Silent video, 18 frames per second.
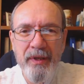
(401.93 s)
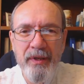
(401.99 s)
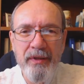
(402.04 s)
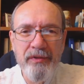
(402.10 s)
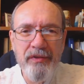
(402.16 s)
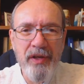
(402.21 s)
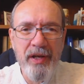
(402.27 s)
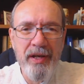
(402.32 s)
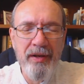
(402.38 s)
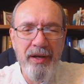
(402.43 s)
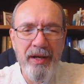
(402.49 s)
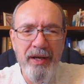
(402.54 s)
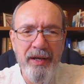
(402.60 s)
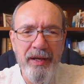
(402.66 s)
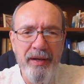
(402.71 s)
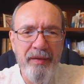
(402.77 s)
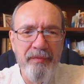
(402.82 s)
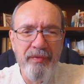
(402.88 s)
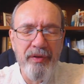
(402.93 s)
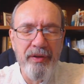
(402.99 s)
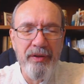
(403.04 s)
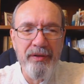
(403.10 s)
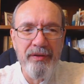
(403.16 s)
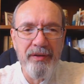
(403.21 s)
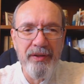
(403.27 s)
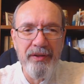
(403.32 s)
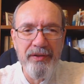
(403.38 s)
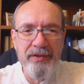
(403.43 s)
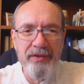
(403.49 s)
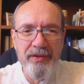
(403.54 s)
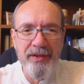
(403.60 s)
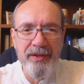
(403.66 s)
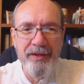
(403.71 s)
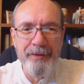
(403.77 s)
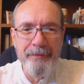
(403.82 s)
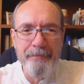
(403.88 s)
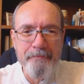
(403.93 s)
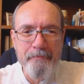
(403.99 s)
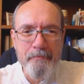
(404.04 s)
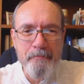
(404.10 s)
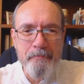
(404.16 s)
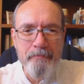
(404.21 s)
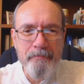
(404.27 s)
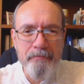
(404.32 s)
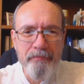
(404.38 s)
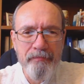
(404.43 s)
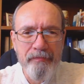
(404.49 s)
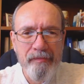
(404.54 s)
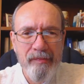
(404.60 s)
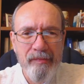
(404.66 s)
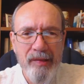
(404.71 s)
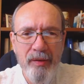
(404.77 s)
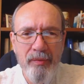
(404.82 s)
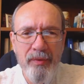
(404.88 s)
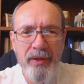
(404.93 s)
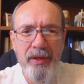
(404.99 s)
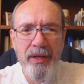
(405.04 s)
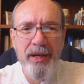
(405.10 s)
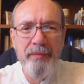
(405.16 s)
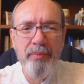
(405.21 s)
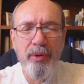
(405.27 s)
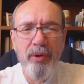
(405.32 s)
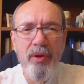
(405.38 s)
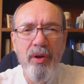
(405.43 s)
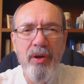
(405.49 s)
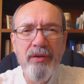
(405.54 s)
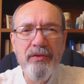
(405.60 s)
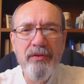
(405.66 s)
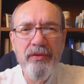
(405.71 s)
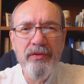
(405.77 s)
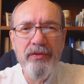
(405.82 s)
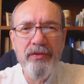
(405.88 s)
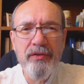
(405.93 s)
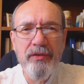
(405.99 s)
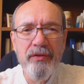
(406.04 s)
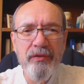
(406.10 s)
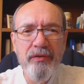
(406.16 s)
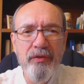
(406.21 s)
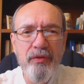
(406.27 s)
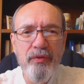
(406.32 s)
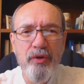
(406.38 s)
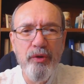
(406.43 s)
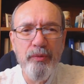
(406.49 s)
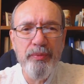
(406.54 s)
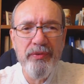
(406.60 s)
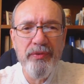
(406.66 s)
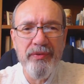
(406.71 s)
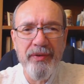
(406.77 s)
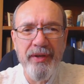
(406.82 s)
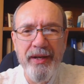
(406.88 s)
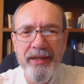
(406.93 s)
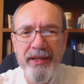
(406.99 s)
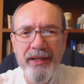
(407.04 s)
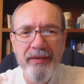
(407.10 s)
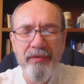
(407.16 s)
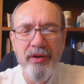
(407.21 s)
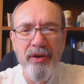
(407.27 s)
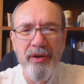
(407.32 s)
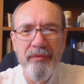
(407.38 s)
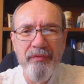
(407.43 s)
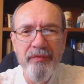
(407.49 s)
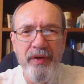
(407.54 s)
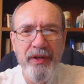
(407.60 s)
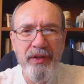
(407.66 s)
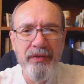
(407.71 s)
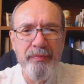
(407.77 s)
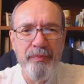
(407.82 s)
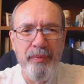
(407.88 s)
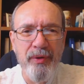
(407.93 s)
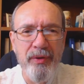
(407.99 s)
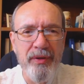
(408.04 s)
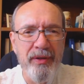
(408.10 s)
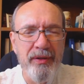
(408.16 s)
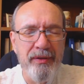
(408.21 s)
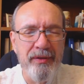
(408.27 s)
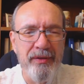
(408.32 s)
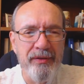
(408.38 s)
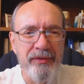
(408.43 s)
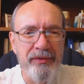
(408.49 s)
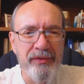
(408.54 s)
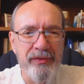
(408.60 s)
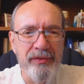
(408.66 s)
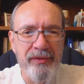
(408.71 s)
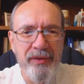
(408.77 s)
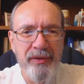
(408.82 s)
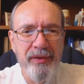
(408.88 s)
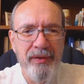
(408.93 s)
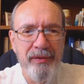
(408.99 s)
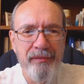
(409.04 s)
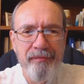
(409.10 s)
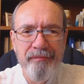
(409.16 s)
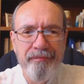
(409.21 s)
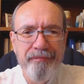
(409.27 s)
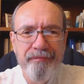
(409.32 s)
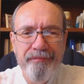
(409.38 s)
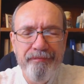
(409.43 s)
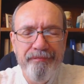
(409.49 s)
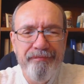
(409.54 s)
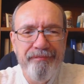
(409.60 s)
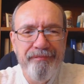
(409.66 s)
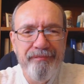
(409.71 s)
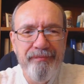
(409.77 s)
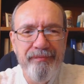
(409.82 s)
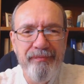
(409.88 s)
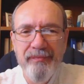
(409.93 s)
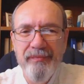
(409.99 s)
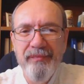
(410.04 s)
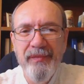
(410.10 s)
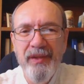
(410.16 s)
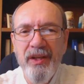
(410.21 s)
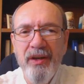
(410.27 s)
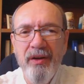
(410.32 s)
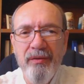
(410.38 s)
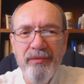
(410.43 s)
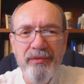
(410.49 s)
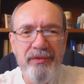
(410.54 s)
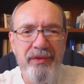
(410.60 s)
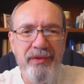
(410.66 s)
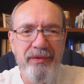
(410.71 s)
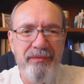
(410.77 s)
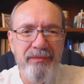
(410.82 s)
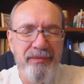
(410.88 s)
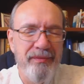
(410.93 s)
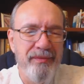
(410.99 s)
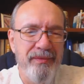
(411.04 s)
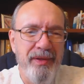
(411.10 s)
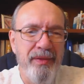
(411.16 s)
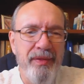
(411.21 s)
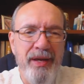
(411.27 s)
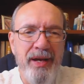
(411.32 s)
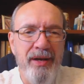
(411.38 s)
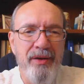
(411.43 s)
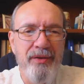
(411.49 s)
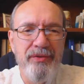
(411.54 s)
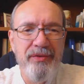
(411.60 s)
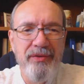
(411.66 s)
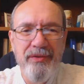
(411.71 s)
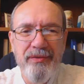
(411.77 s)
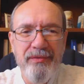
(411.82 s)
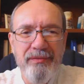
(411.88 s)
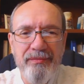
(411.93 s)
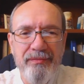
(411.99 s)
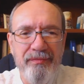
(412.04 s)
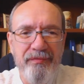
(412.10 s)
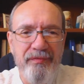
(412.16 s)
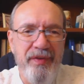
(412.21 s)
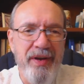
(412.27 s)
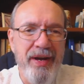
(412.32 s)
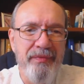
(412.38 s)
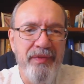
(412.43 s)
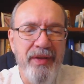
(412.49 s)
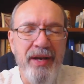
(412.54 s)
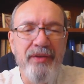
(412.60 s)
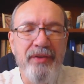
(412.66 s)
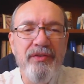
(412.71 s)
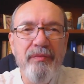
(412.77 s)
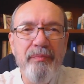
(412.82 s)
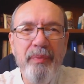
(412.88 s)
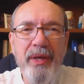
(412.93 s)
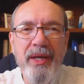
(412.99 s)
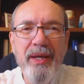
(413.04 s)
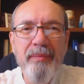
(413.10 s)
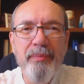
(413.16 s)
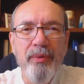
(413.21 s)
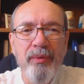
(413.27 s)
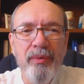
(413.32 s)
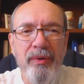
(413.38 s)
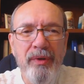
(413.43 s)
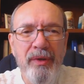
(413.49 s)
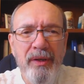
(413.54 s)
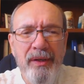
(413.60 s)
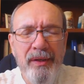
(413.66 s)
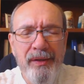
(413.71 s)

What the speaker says: Because I've literally seen when I belong to certain groups, like even on Facebook, and there's, you know, 1,000, 5,000 people,